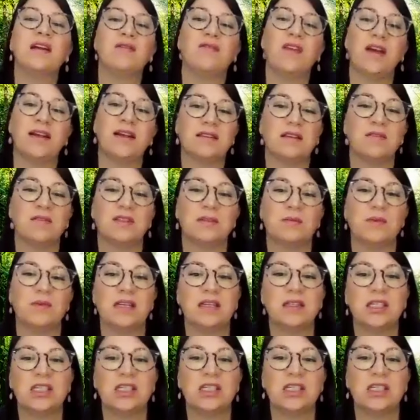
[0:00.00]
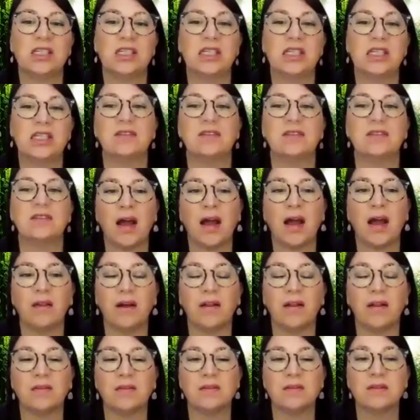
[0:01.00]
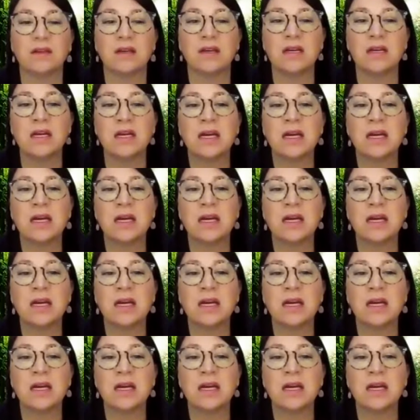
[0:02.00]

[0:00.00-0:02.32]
invasive species from islands.